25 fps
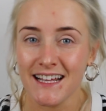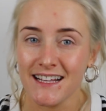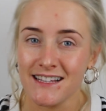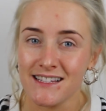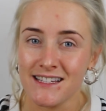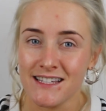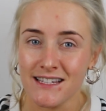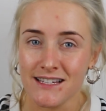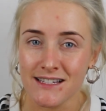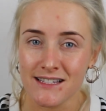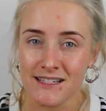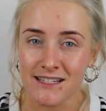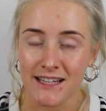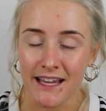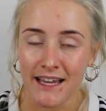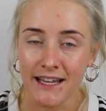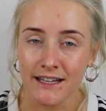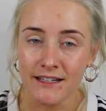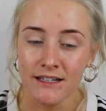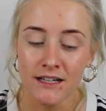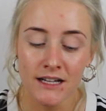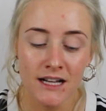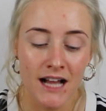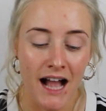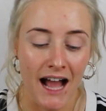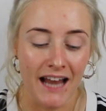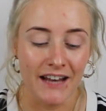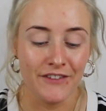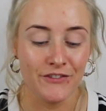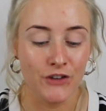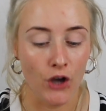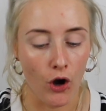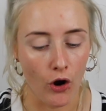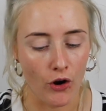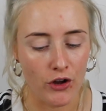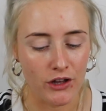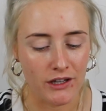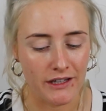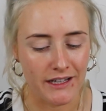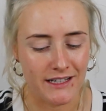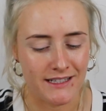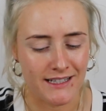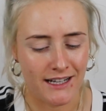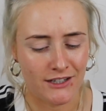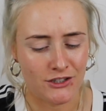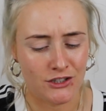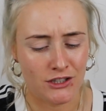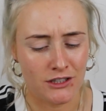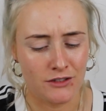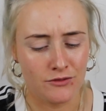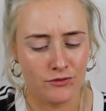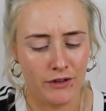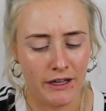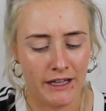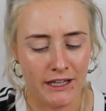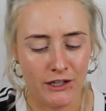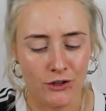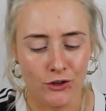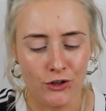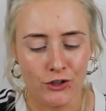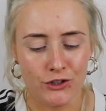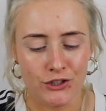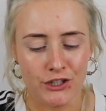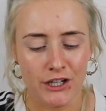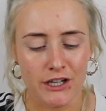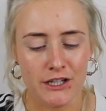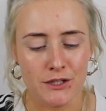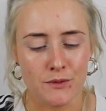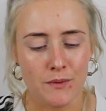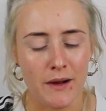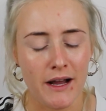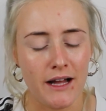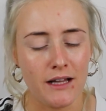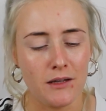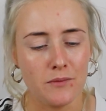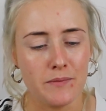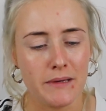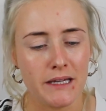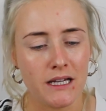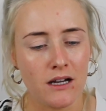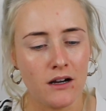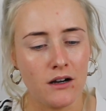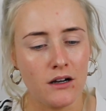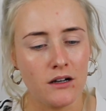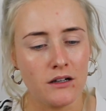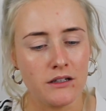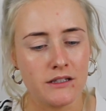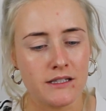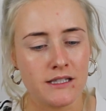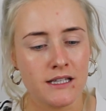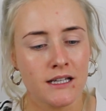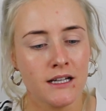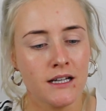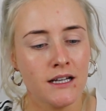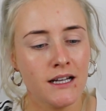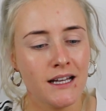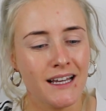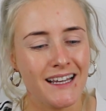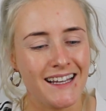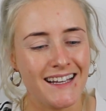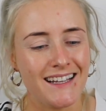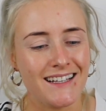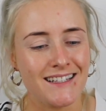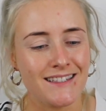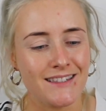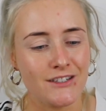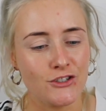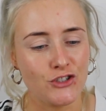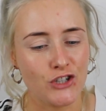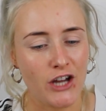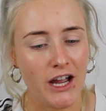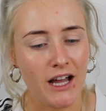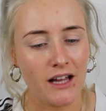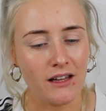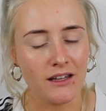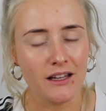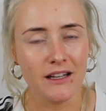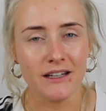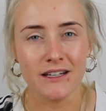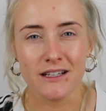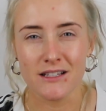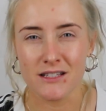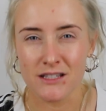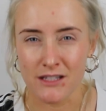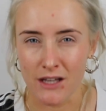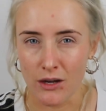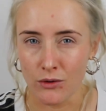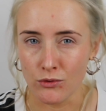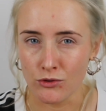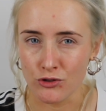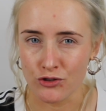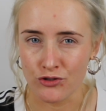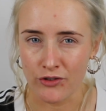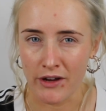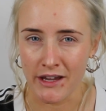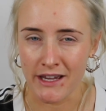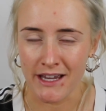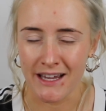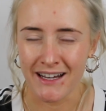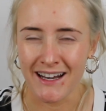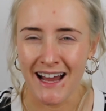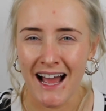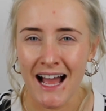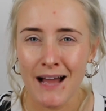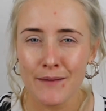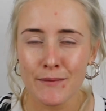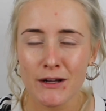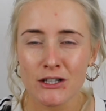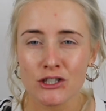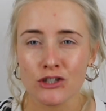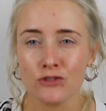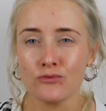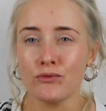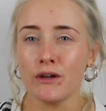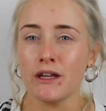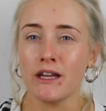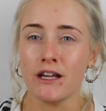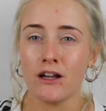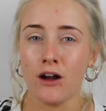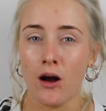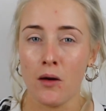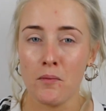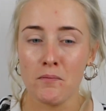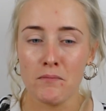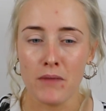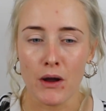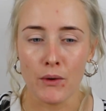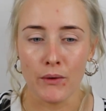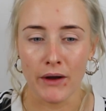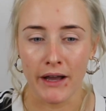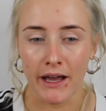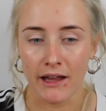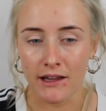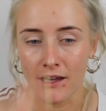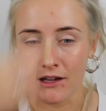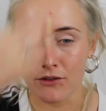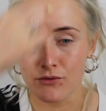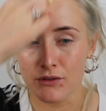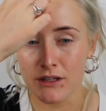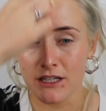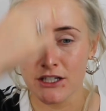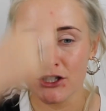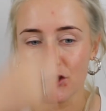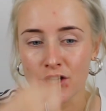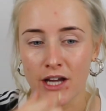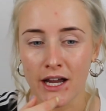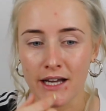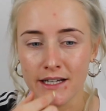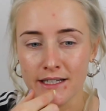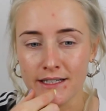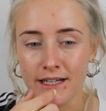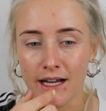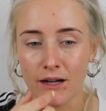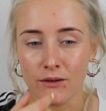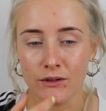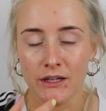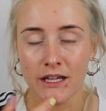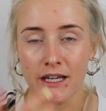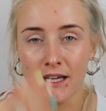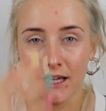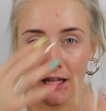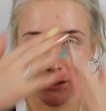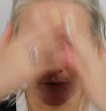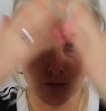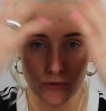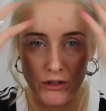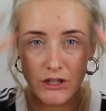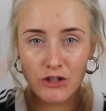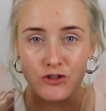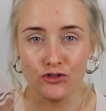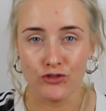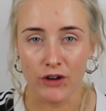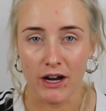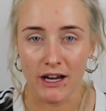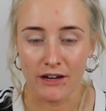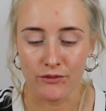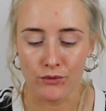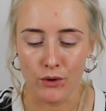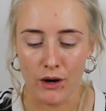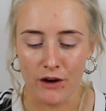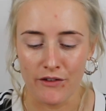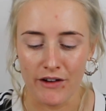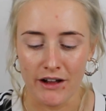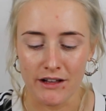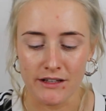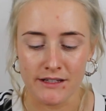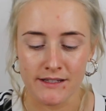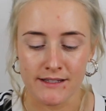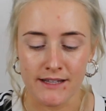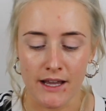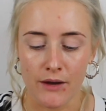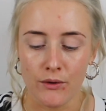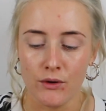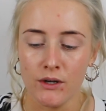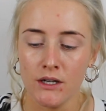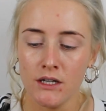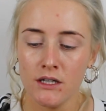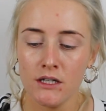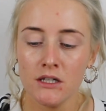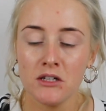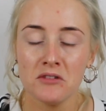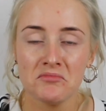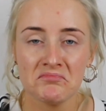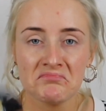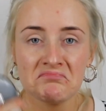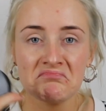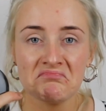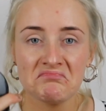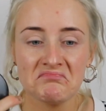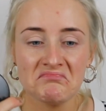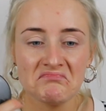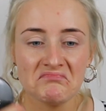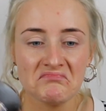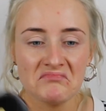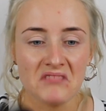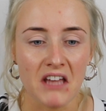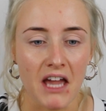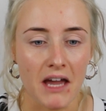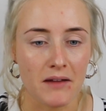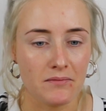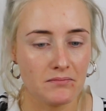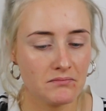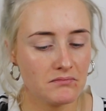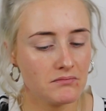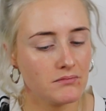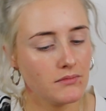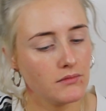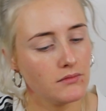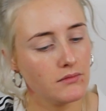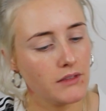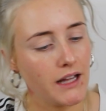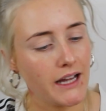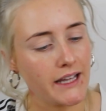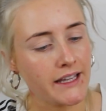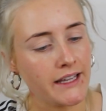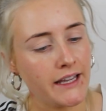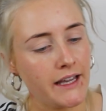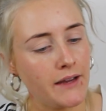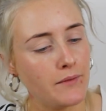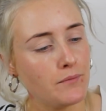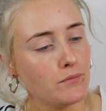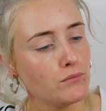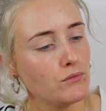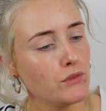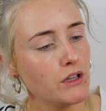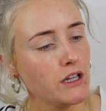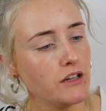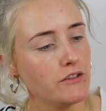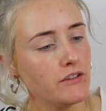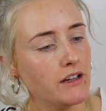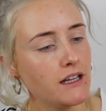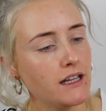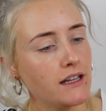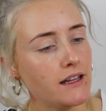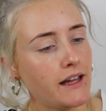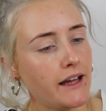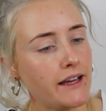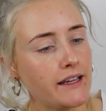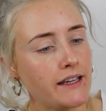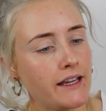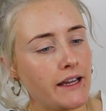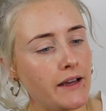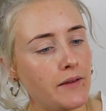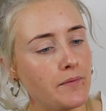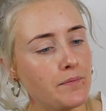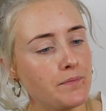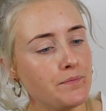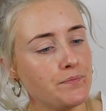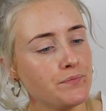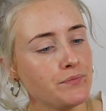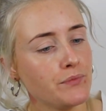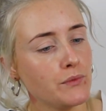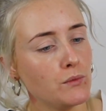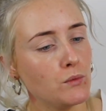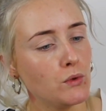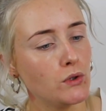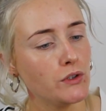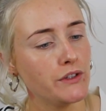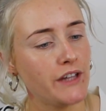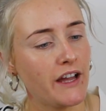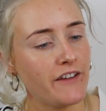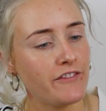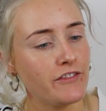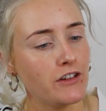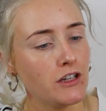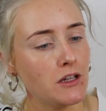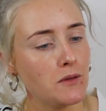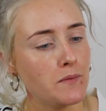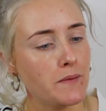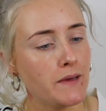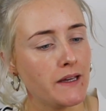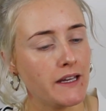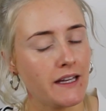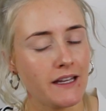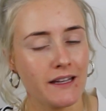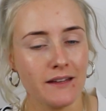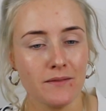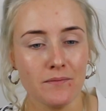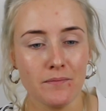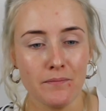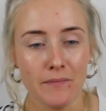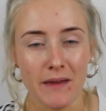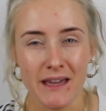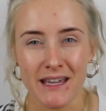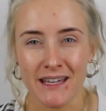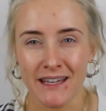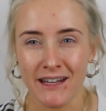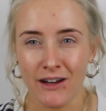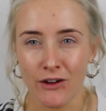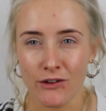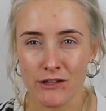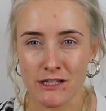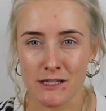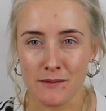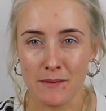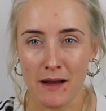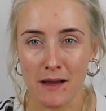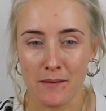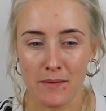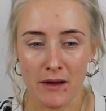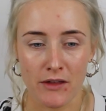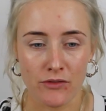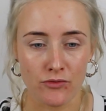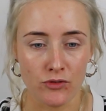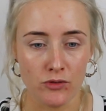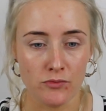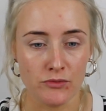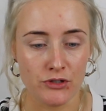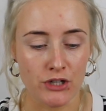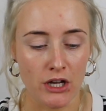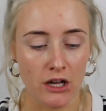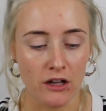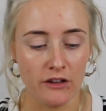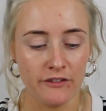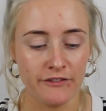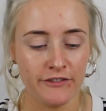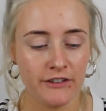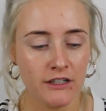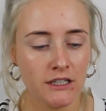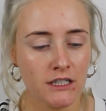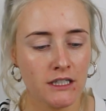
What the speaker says: into your skin. And if you're oily, it's actually really good as well because it is the gel and it soaks straight in. I'm actually really combo. I get like really shiny down here and really dry everywhere else. So yeah, like it, really like it. Will definitely be making it onto my bathroom shelf.